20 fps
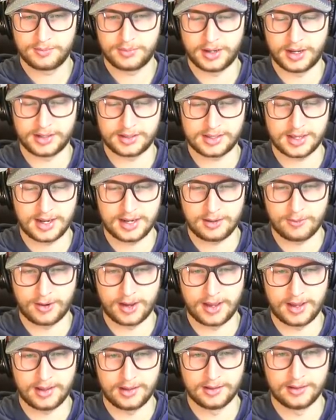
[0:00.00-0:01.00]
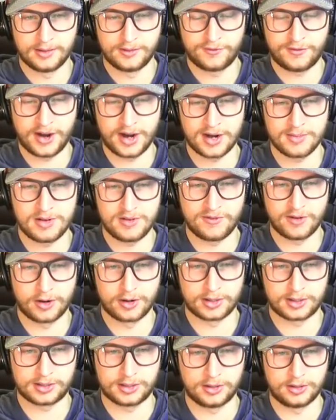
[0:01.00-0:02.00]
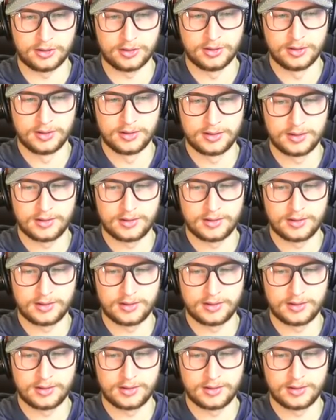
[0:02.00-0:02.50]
But anyway, fire me vertical.